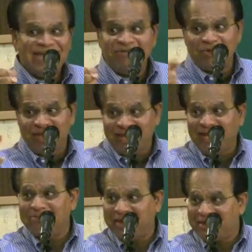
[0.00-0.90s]
If you are
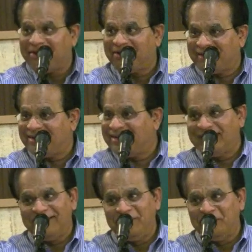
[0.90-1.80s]
held by God,
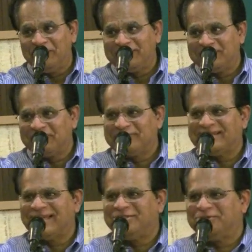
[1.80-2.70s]
no one is going to
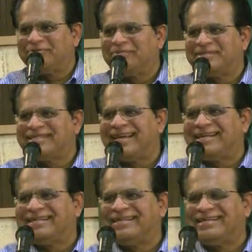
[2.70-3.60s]
snatch you from His
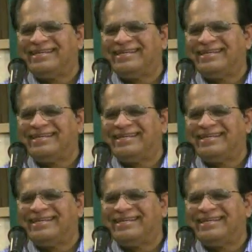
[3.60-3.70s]
hand.